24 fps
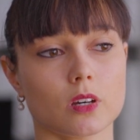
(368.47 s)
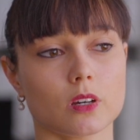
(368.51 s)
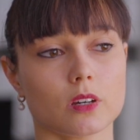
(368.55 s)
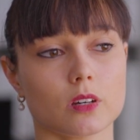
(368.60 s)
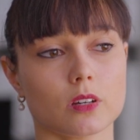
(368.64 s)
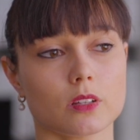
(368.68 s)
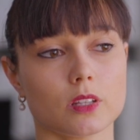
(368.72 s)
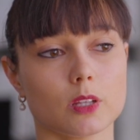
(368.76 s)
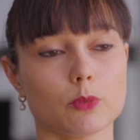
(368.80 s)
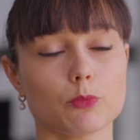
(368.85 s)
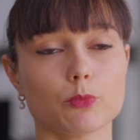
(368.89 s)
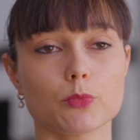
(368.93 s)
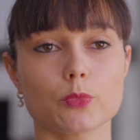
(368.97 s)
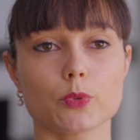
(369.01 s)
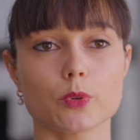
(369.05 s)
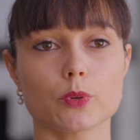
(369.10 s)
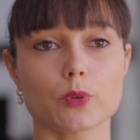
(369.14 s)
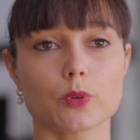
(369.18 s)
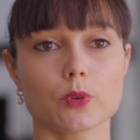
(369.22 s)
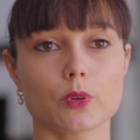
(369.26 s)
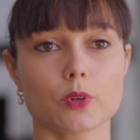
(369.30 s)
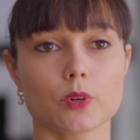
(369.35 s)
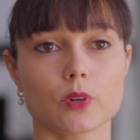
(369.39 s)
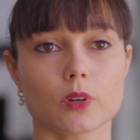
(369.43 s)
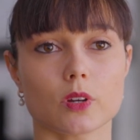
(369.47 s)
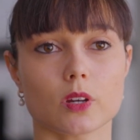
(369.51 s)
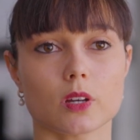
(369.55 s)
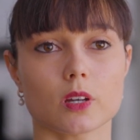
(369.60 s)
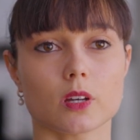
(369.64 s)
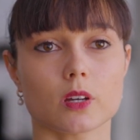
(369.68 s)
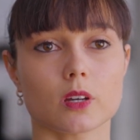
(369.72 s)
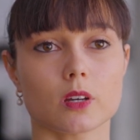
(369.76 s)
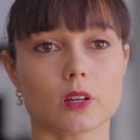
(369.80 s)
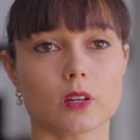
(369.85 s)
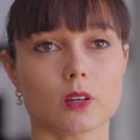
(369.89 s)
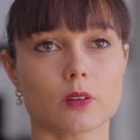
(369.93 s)
the
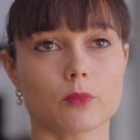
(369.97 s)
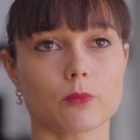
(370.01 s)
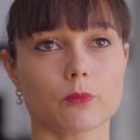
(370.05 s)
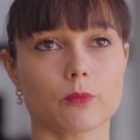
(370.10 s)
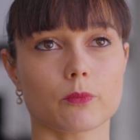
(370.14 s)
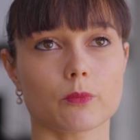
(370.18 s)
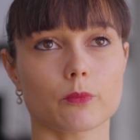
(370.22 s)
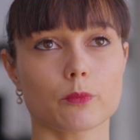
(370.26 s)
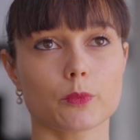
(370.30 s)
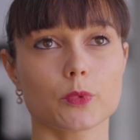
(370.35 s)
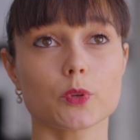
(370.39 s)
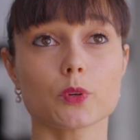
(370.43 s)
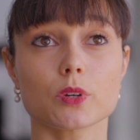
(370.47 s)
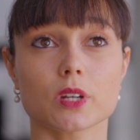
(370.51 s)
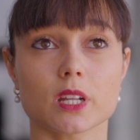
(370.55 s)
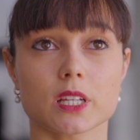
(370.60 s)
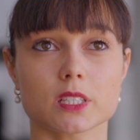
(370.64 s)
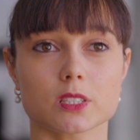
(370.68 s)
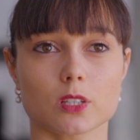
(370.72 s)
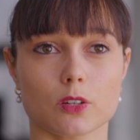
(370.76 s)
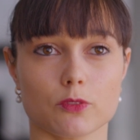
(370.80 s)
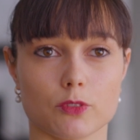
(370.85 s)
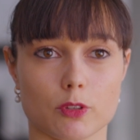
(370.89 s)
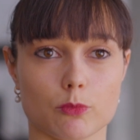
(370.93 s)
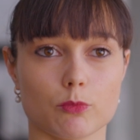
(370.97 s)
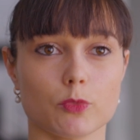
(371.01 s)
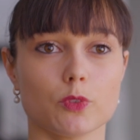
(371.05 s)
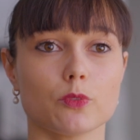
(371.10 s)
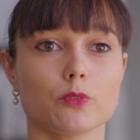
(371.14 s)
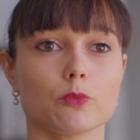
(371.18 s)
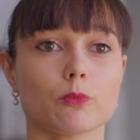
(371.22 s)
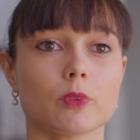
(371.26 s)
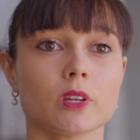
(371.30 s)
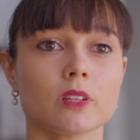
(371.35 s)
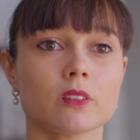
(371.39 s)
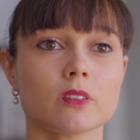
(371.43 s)
pureness of the
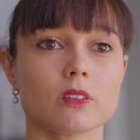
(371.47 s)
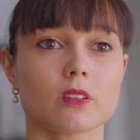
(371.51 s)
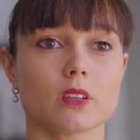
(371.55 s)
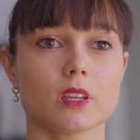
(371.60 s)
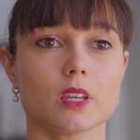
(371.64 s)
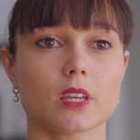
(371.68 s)
movement,